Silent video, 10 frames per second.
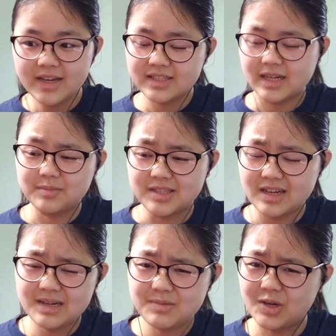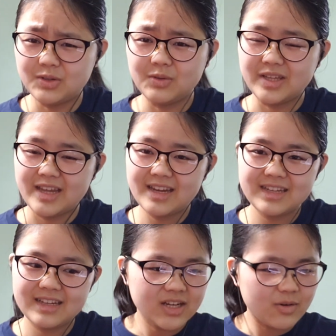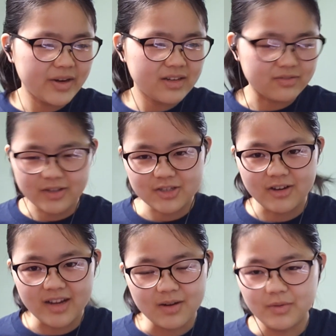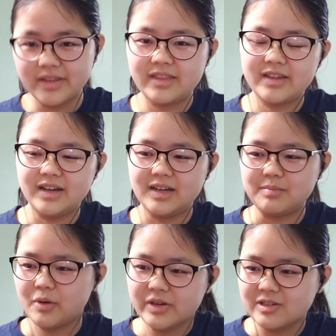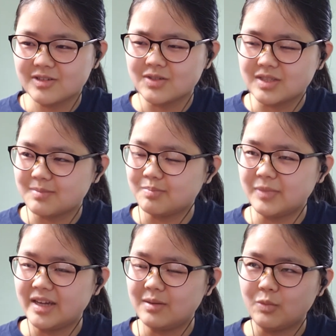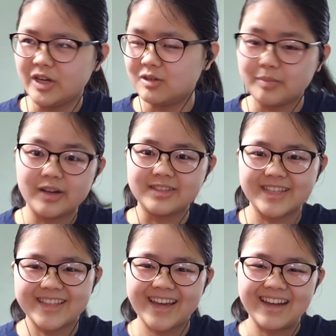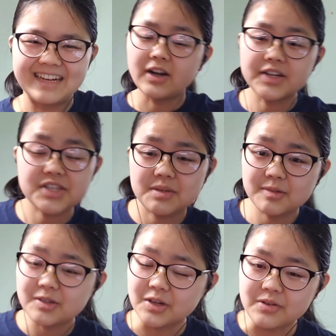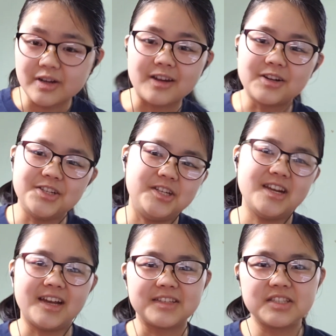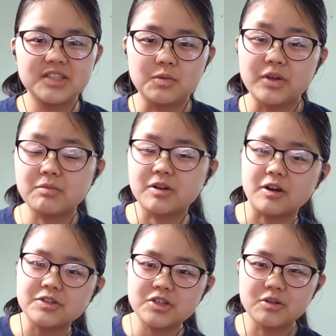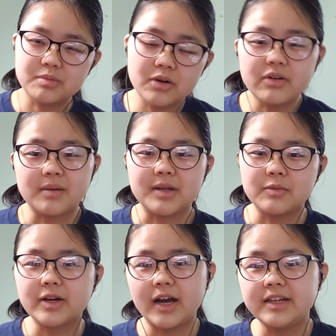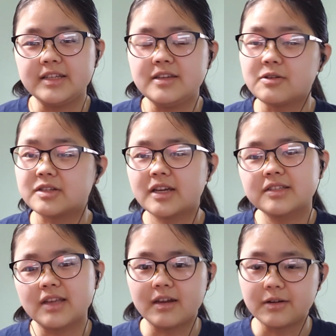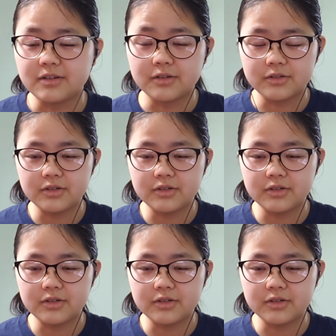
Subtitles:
time to time, although they can get quite frustrating with pointers and weird bugs like that. On a similar note, Connor G asks, with regards to your programming, what IDE or text editor